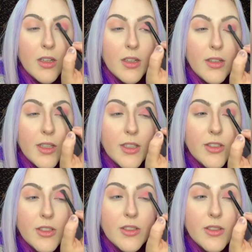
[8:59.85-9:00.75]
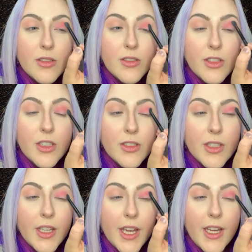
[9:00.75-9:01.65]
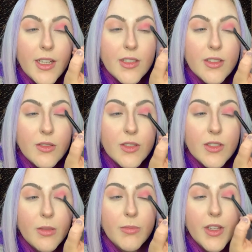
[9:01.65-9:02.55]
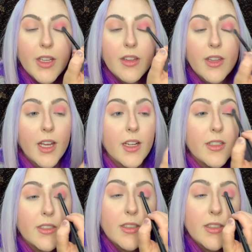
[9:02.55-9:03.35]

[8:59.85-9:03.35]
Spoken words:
And that's just in case there was something that